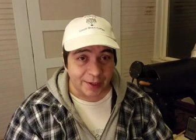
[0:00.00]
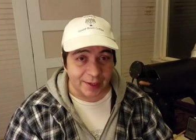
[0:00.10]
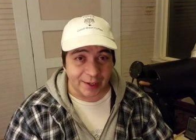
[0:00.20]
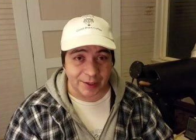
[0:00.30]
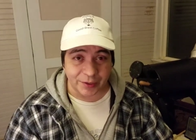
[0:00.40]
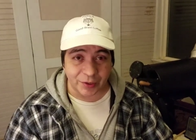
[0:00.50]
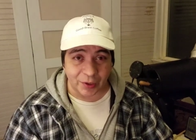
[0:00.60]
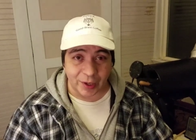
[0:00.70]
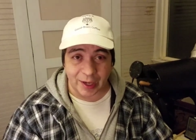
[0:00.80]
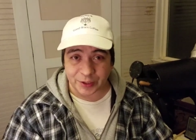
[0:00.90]
And
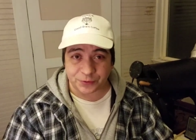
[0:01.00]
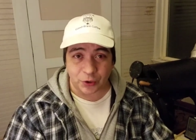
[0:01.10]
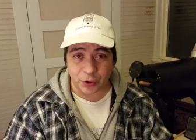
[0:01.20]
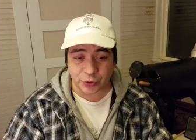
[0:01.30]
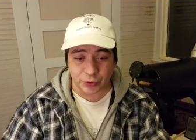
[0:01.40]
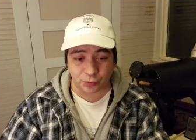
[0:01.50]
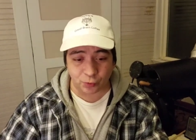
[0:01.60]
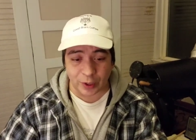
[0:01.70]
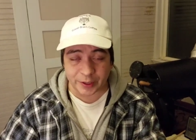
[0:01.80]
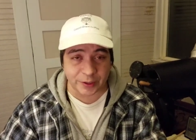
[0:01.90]
as far as
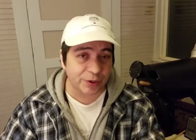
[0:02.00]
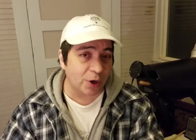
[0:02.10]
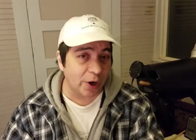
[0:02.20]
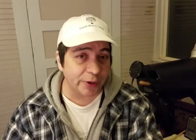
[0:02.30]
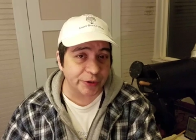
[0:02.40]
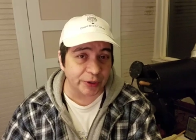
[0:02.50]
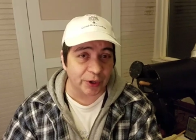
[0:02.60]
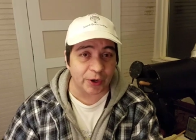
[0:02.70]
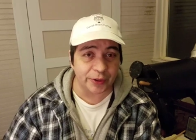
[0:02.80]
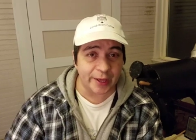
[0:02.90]
what is causing
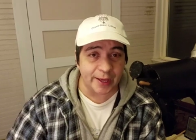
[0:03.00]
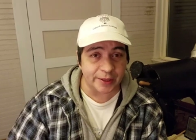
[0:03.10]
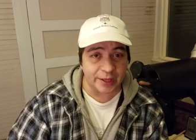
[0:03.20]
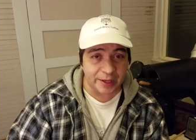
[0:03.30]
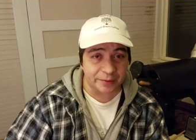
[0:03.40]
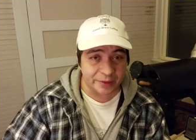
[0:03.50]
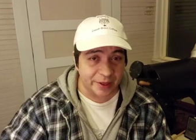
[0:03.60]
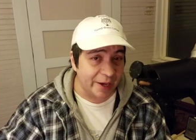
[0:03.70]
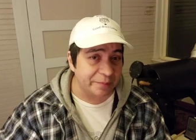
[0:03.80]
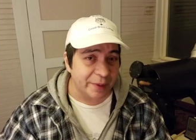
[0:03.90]
all of that, that,
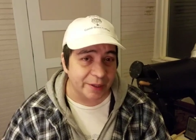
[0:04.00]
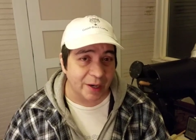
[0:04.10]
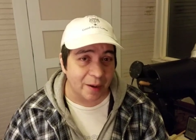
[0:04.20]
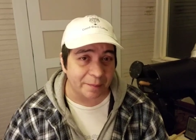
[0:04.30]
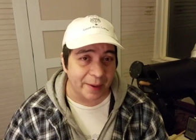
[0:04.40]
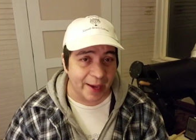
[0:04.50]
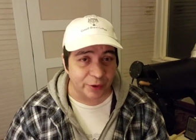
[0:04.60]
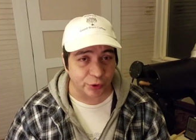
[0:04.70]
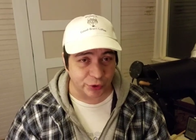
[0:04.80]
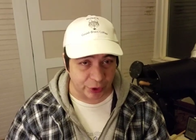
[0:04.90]
that may not
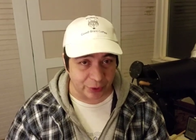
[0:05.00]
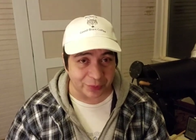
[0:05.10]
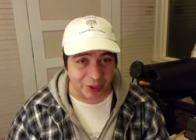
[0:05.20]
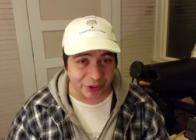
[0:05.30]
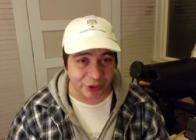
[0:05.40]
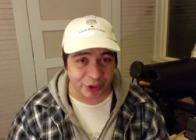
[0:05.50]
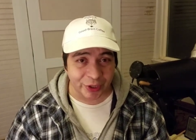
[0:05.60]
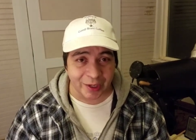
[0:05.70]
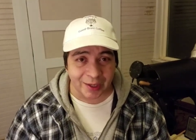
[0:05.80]
matter so much.